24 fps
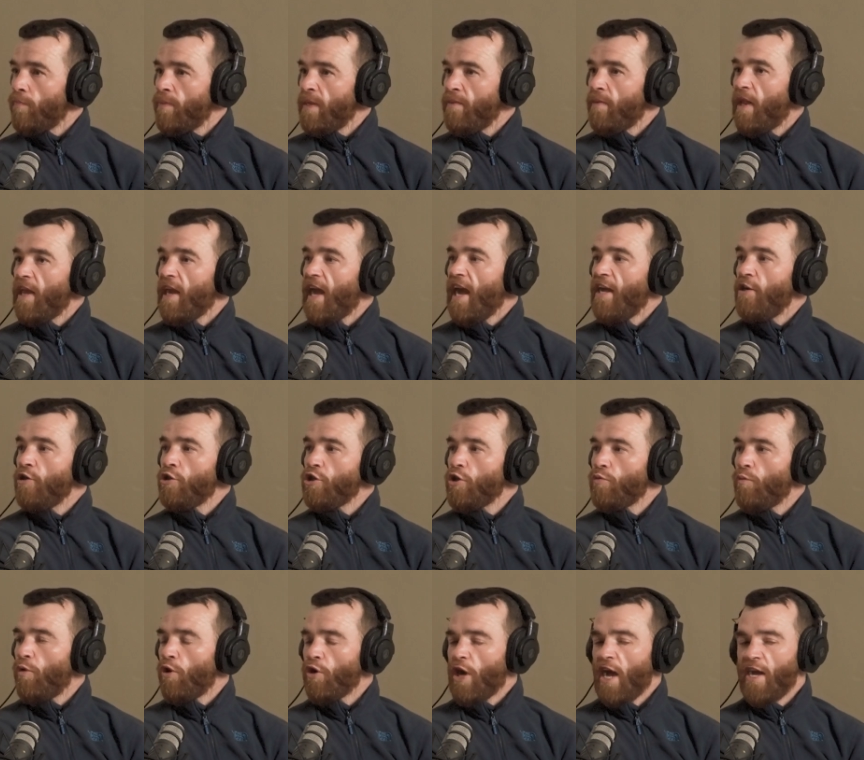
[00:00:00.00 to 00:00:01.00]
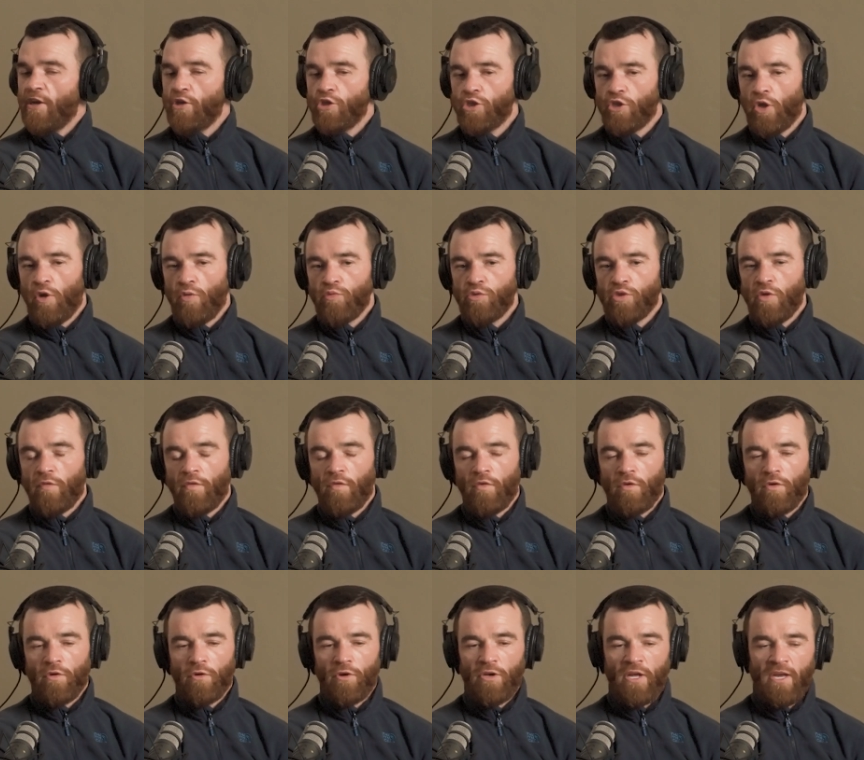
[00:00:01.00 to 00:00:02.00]
people. Like, I used to go to
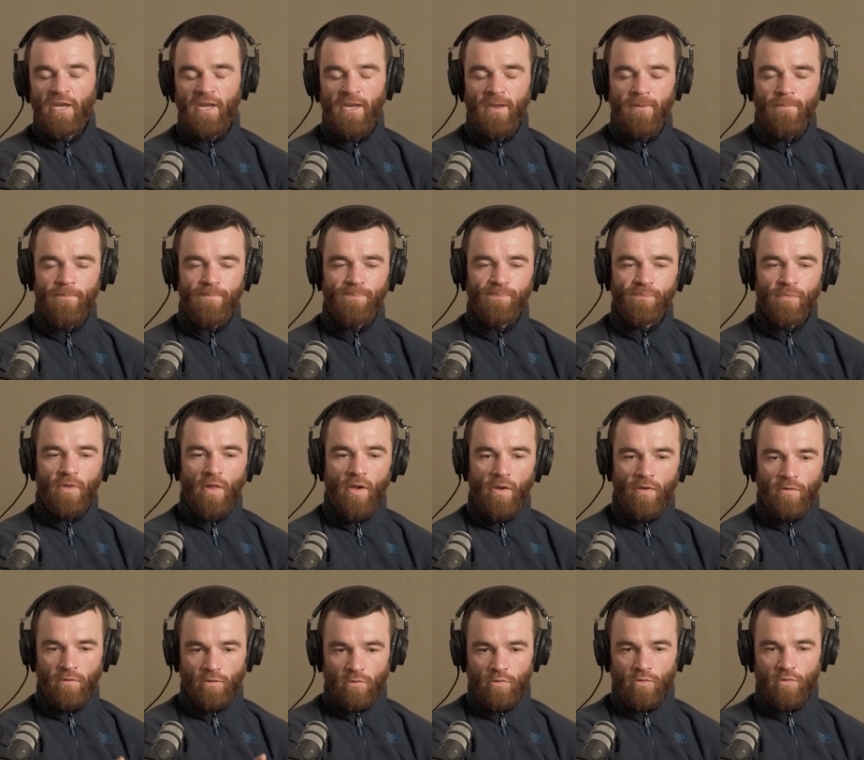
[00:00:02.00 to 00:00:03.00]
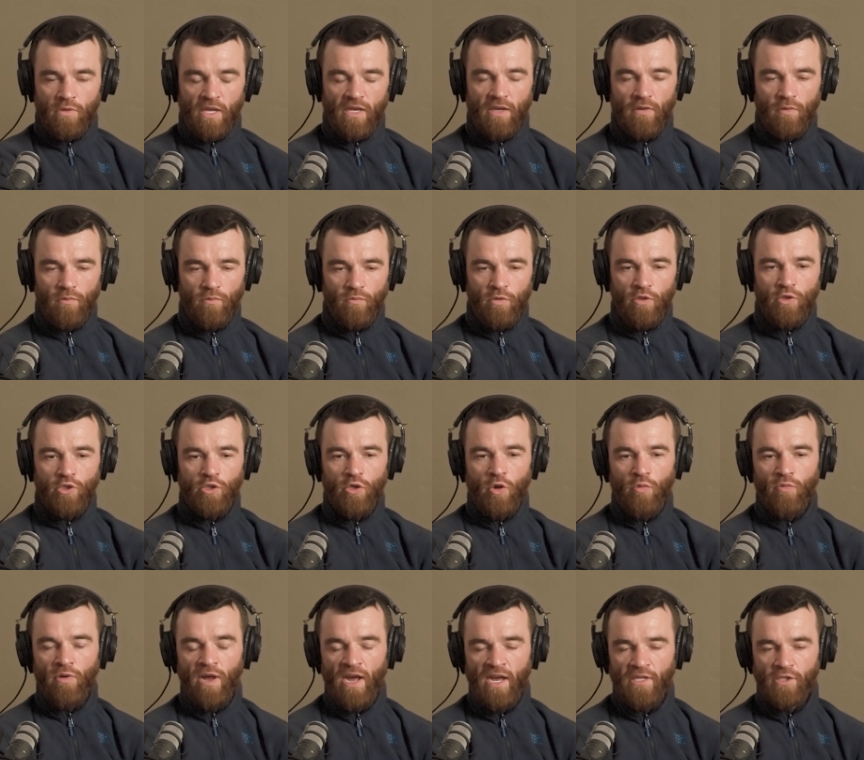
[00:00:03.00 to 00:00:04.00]
fucking, like, we used to
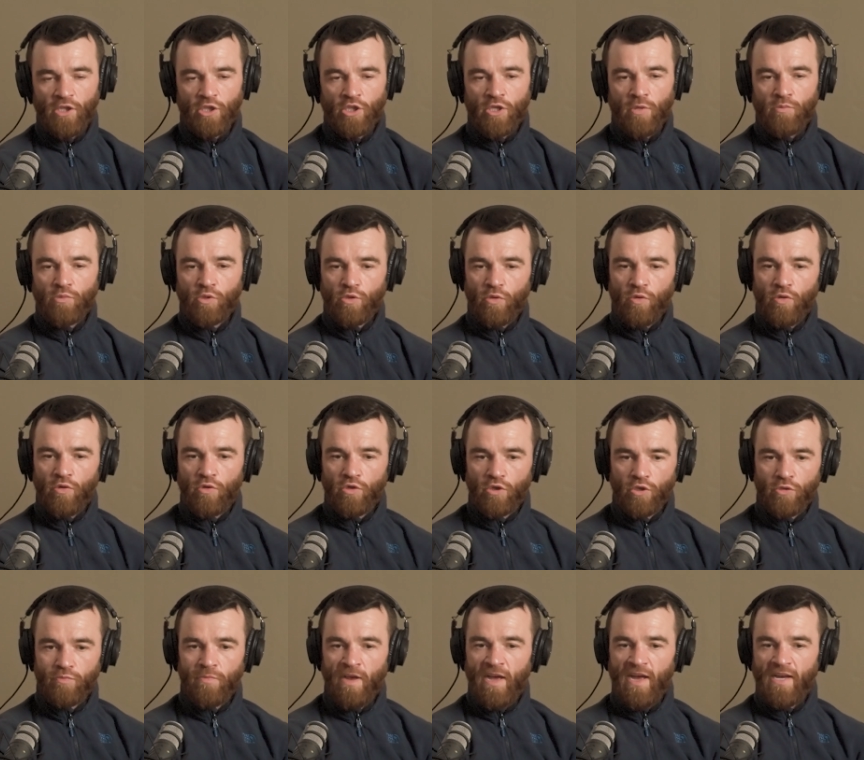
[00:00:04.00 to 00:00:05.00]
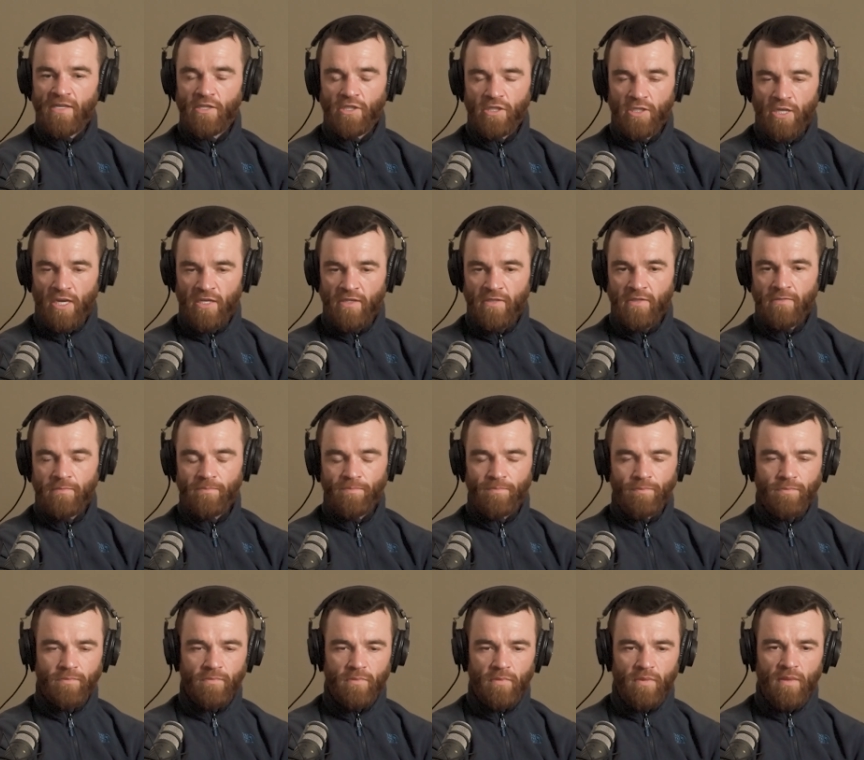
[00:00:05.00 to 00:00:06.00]
go round to Tom Stalker's Mars, Jan,
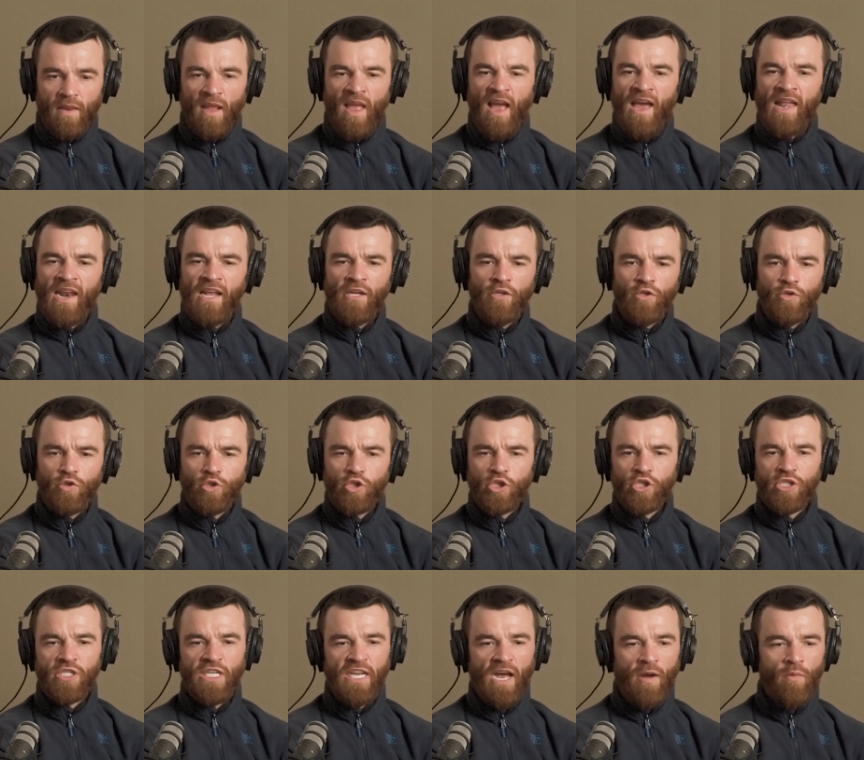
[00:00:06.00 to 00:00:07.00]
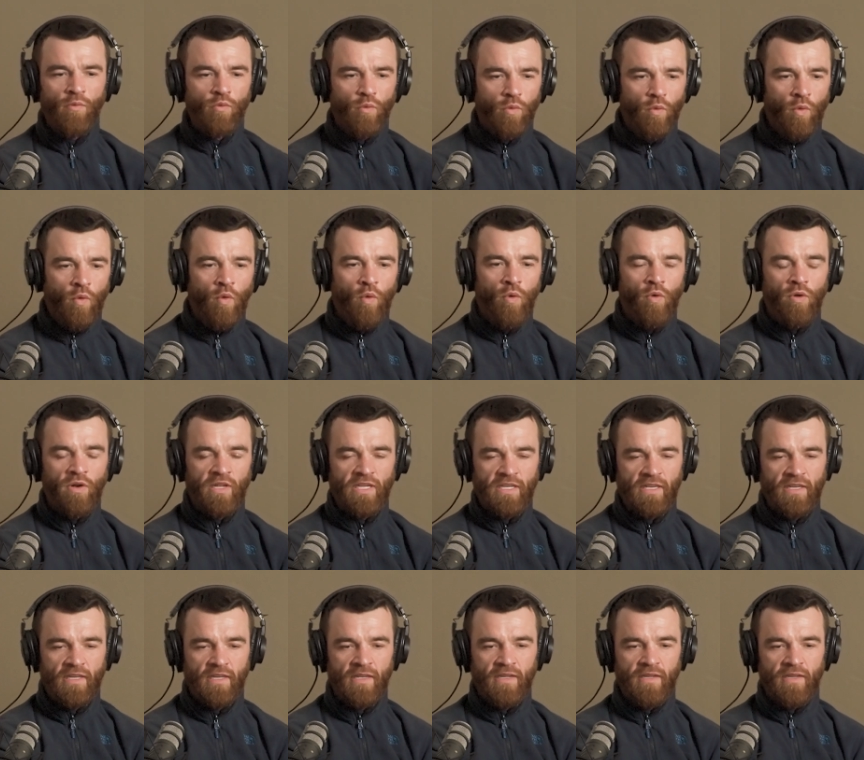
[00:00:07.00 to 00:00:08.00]
and I used to see how it all,
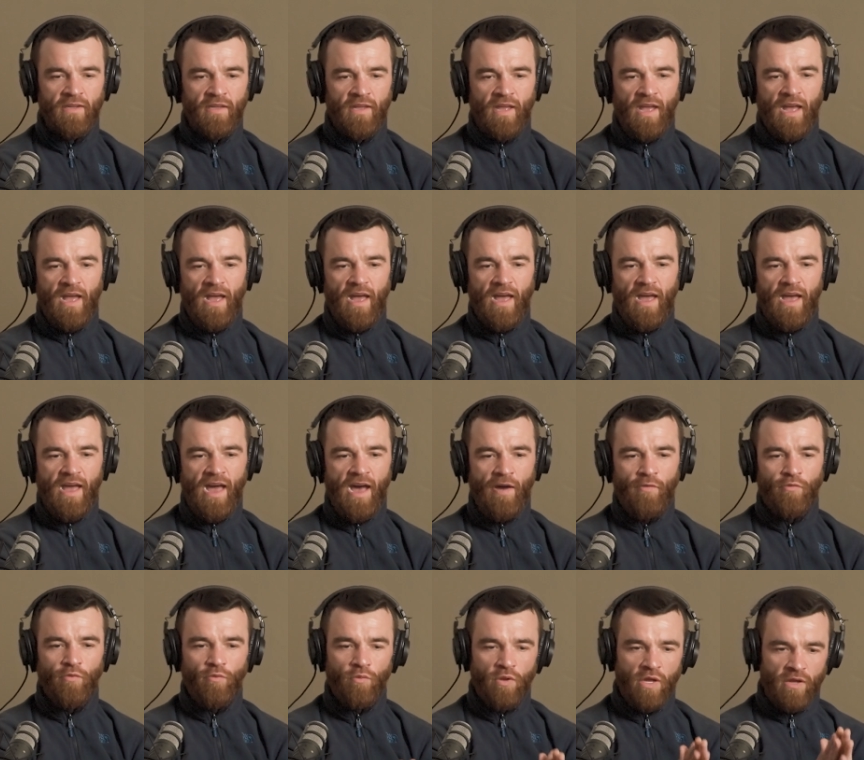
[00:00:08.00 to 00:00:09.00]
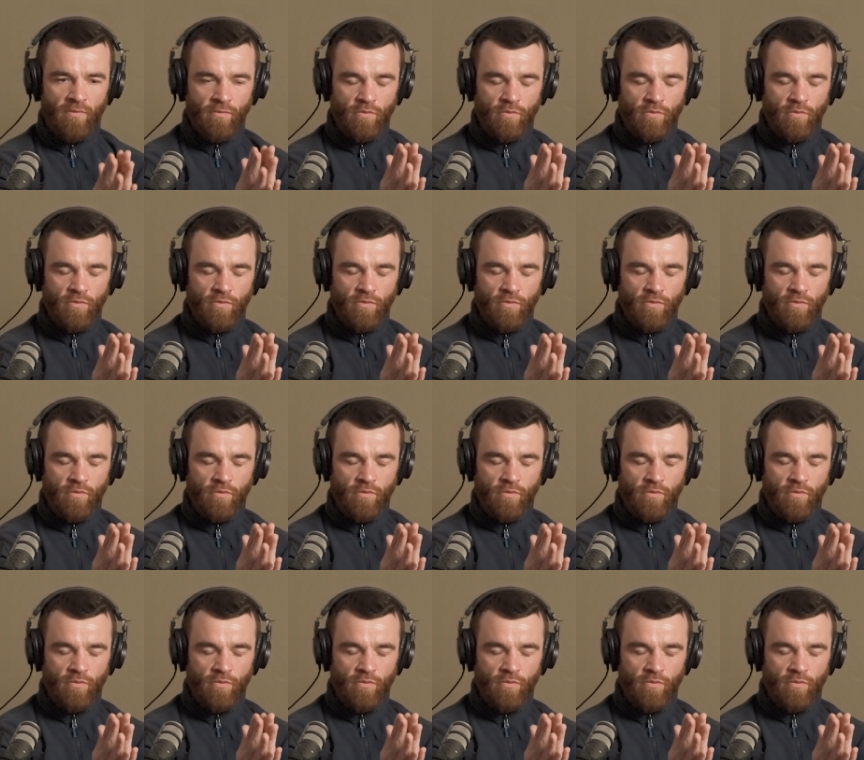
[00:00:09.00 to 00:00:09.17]
like, how